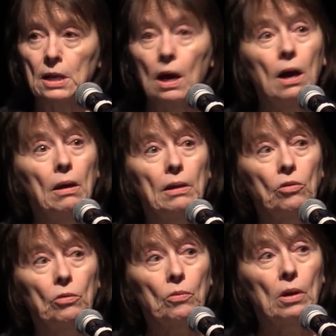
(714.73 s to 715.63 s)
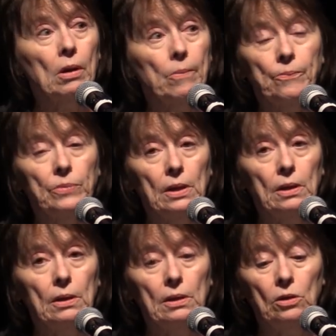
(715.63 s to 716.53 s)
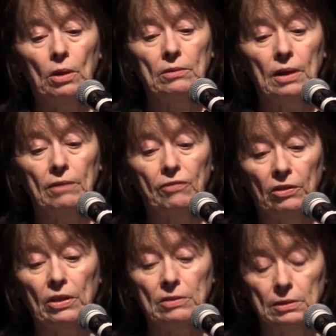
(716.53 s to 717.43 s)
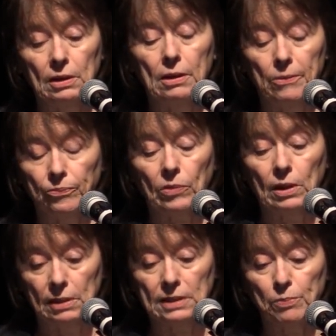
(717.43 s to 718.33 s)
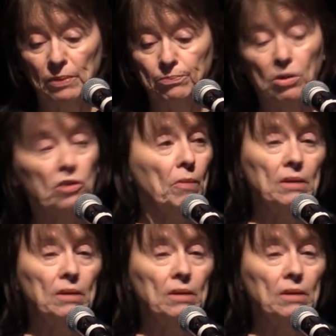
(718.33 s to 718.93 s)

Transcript: Uh, and so, um, you know, I, I feel that um, that's my, part of